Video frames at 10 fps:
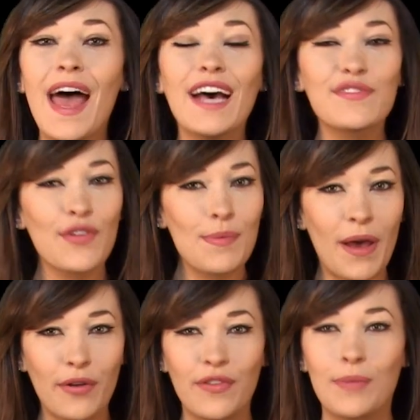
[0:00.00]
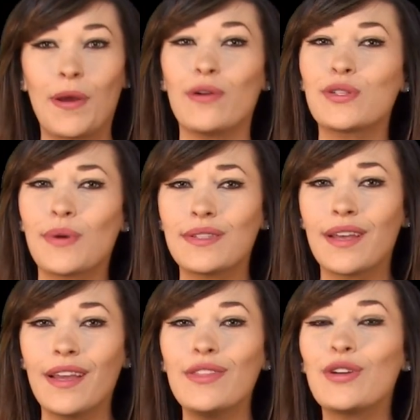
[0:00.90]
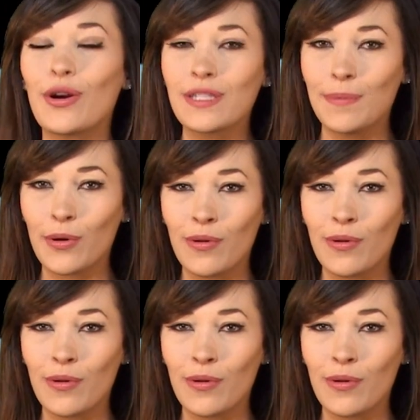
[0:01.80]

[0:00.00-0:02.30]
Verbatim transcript: As for the Battlefield Baron's questline, the Darkspear